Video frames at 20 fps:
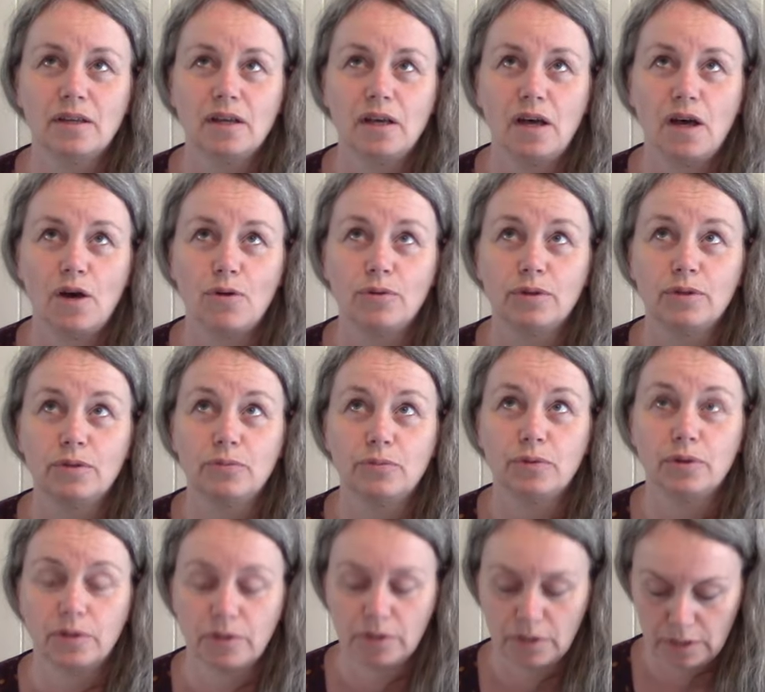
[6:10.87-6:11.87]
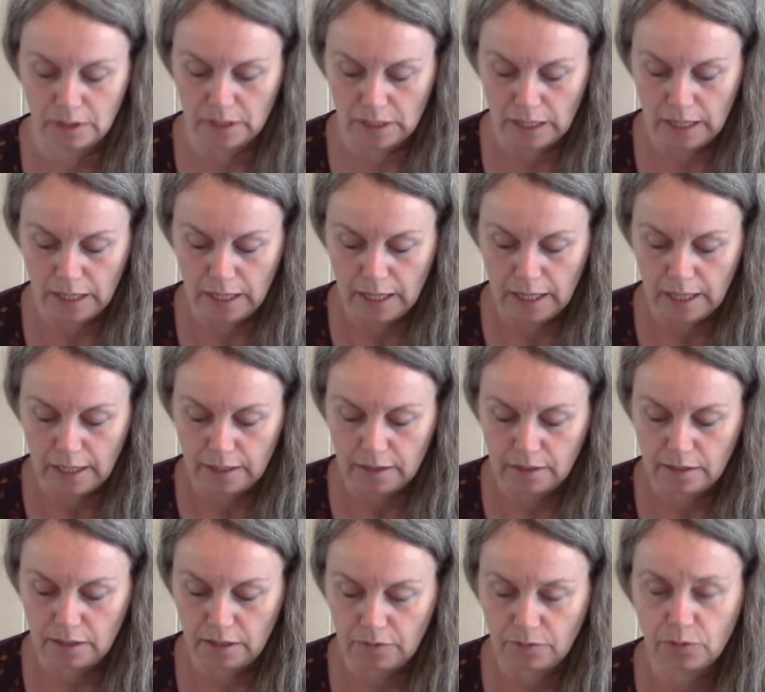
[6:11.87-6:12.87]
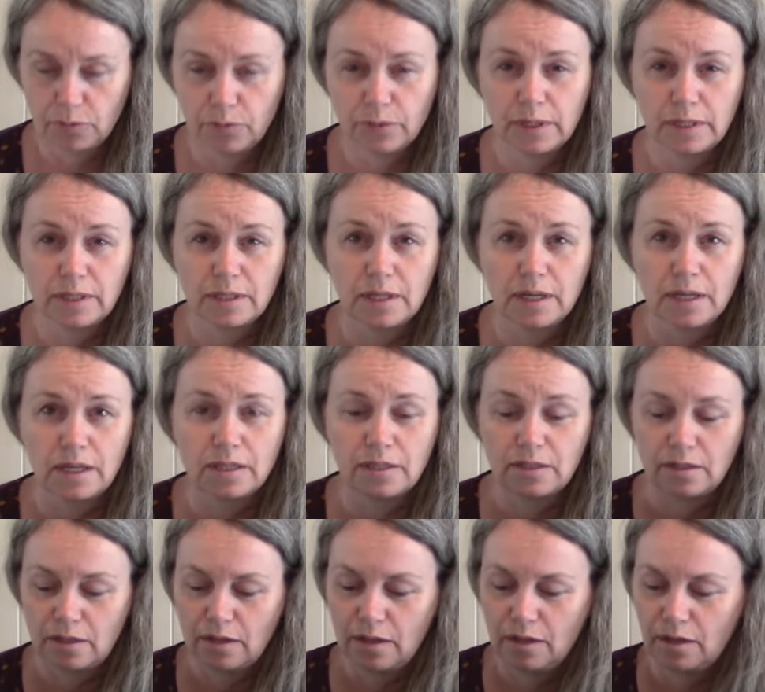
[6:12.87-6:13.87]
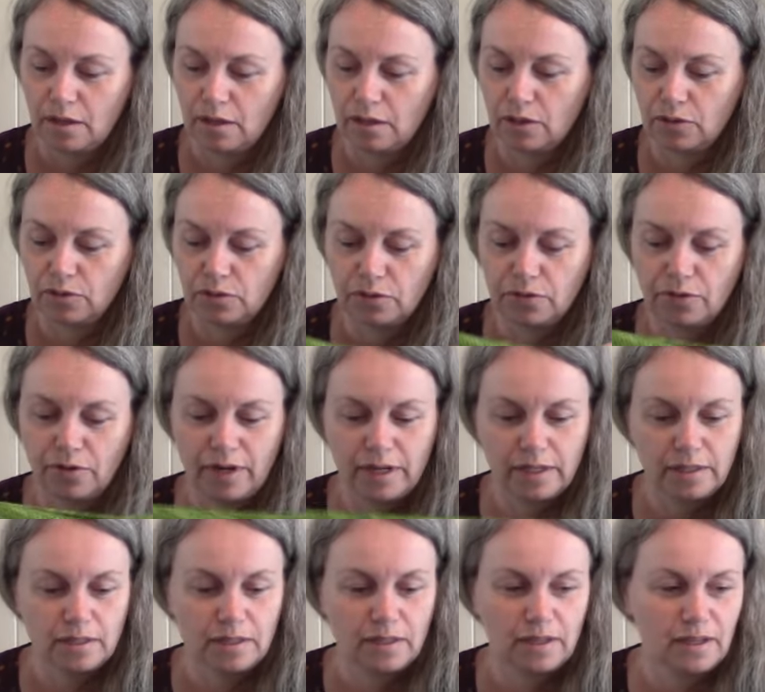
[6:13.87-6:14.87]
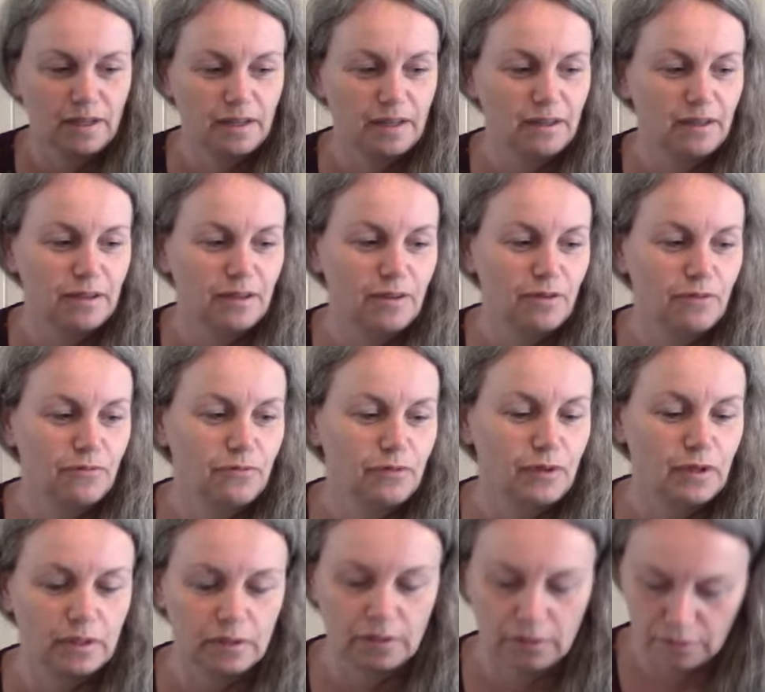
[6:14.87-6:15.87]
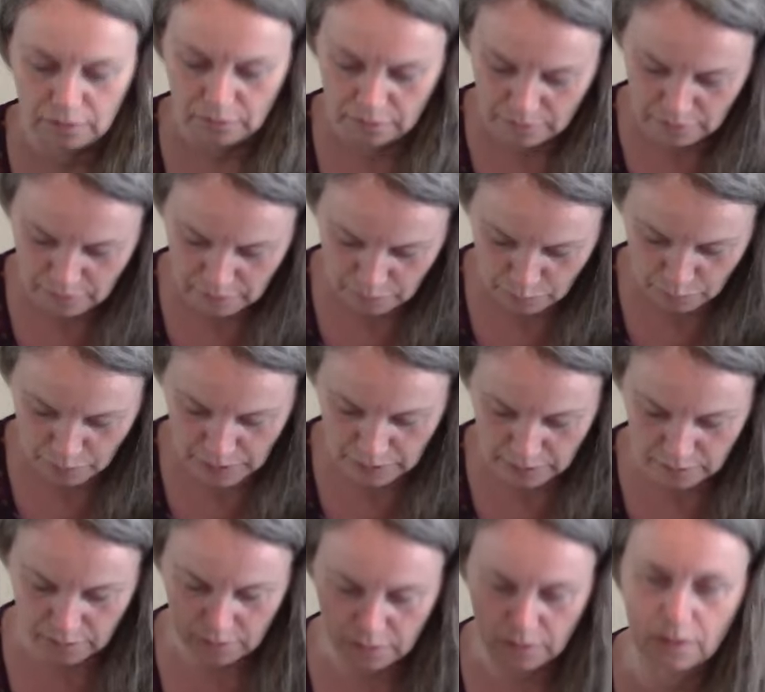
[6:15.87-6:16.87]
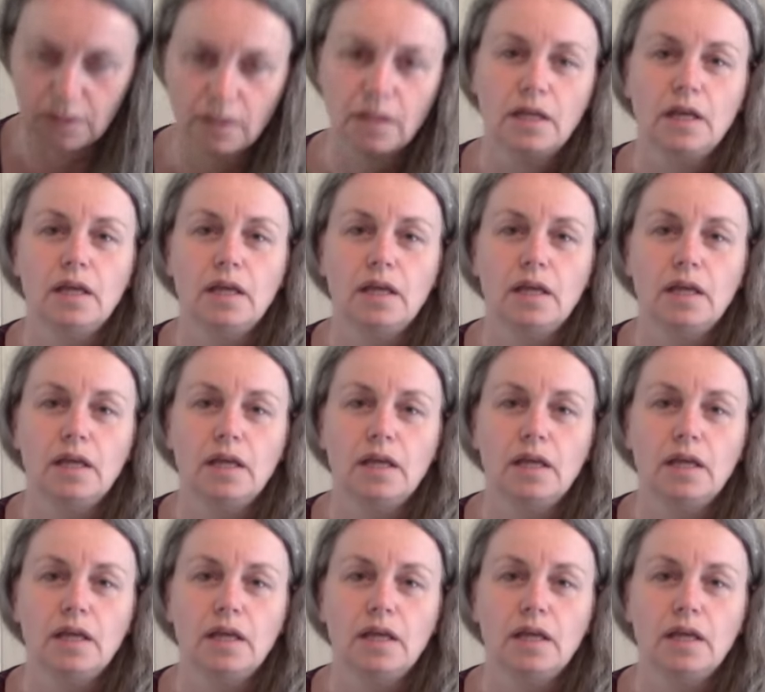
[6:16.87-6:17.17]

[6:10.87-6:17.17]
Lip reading: how it works. Stephen West has a lot of crazy, fun patterns,